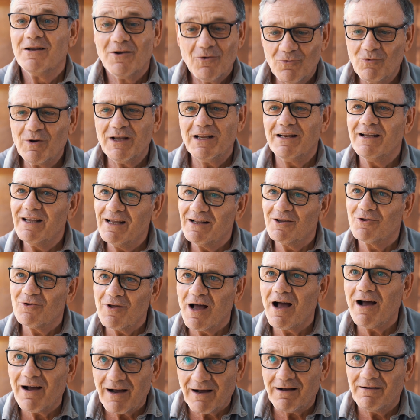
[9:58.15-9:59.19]
we need
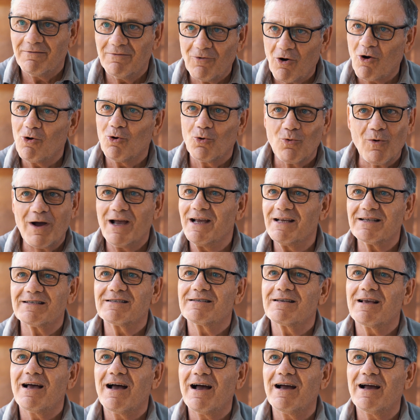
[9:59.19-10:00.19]
always.